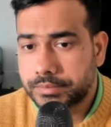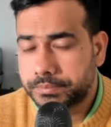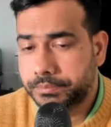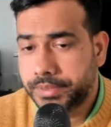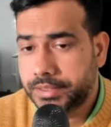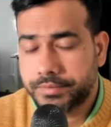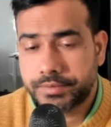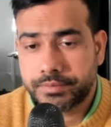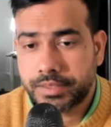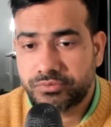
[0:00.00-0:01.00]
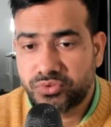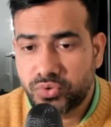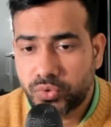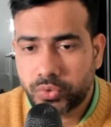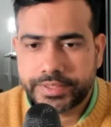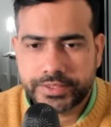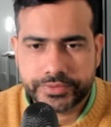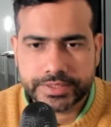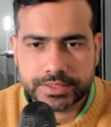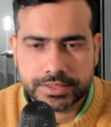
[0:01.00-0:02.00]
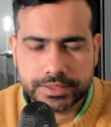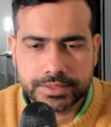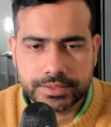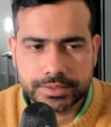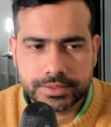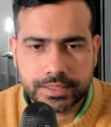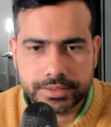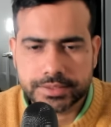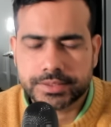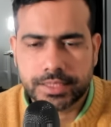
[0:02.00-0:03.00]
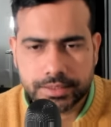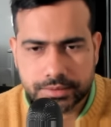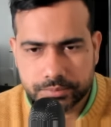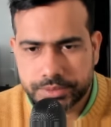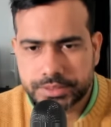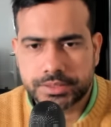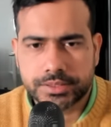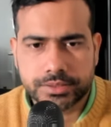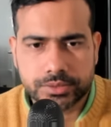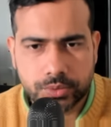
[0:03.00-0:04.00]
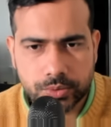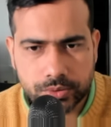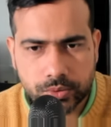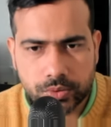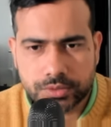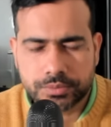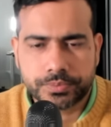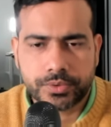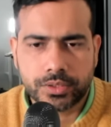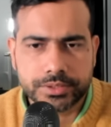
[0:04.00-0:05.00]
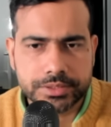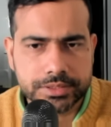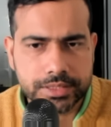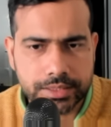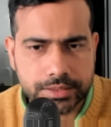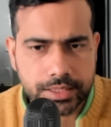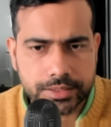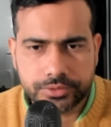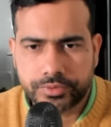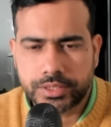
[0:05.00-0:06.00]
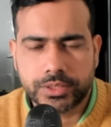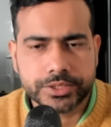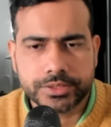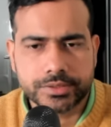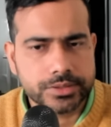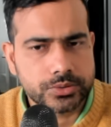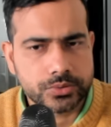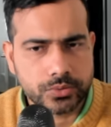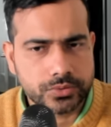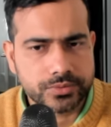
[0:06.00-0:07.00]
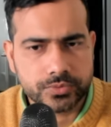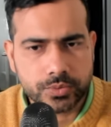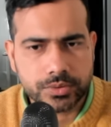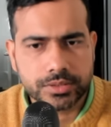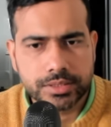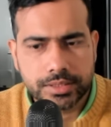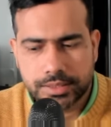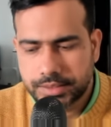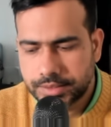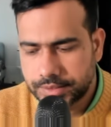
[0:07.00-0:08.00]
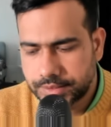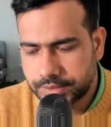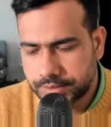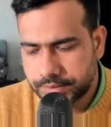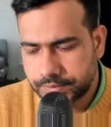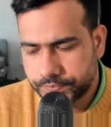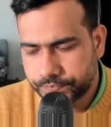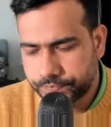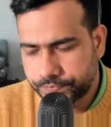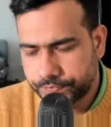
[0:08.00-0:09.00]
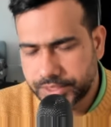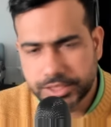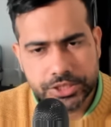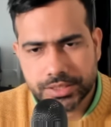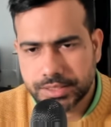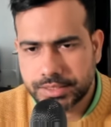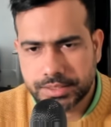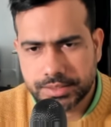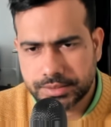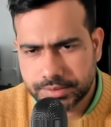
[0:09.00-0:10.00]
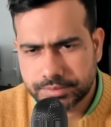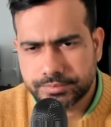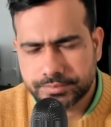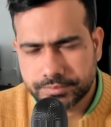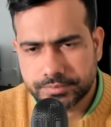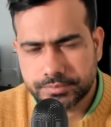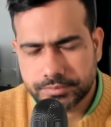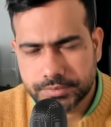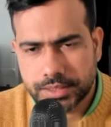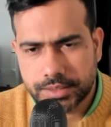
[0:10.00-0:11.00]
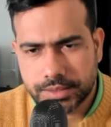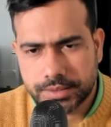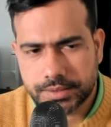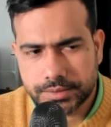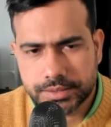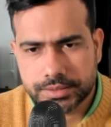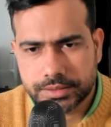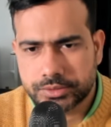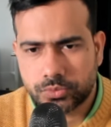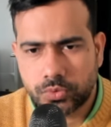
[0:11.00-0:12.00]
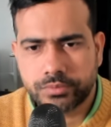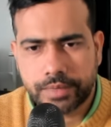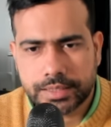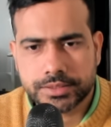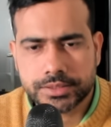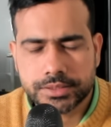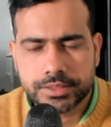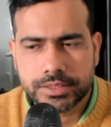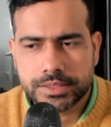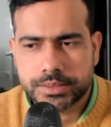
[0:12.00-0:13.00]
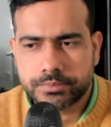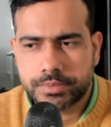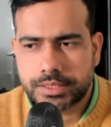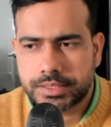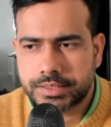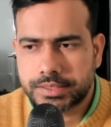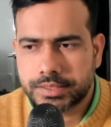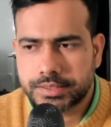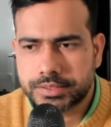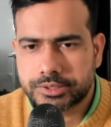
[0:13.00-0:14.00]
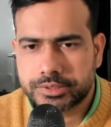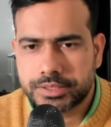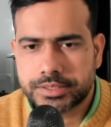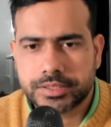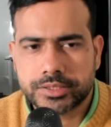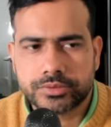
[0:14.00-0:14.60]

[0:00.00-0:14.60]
many of them have no interest in understanding the business or, or the products and, and the regulations and so on and so forth. Um, initially, uh, these things won't matter, but uh, this, these things